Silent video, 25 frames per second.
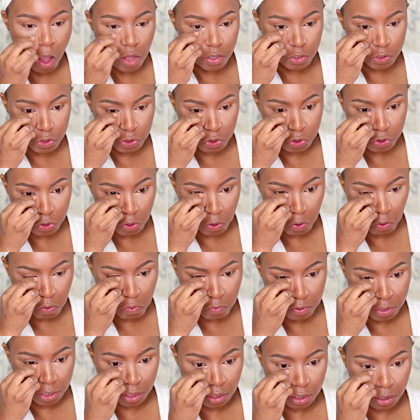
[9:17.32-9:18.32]
so
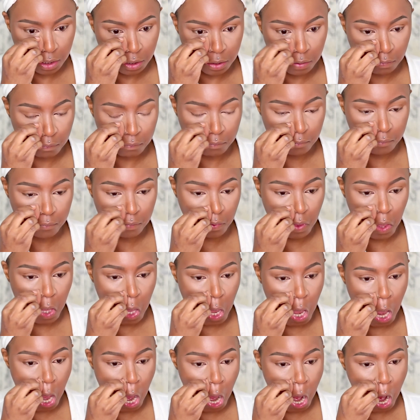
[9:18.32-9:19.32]
we can
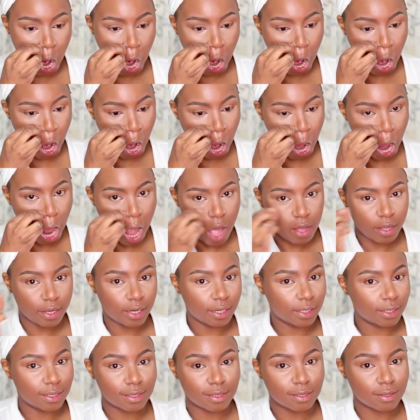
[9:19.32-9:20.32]

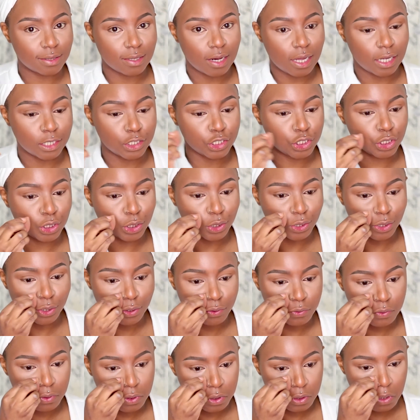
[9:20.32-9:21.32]
get a snatchier
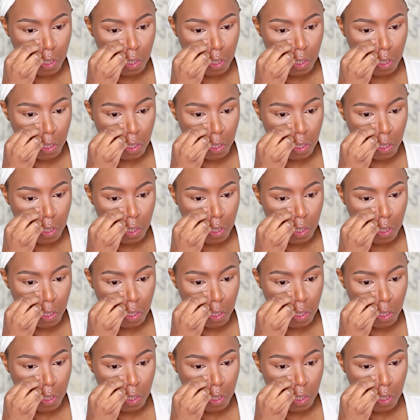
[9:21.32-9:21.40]
nose.